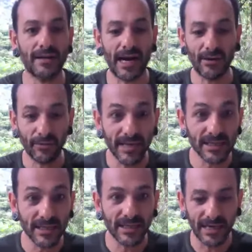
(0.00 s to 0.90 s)
I
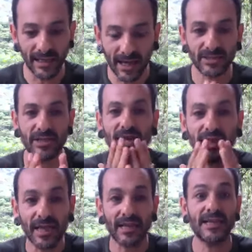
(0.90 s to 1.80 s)
reasoned, I logic,
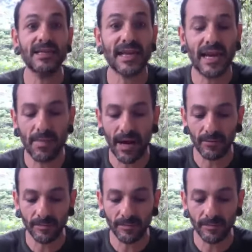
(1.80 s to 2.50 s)
and then this came out.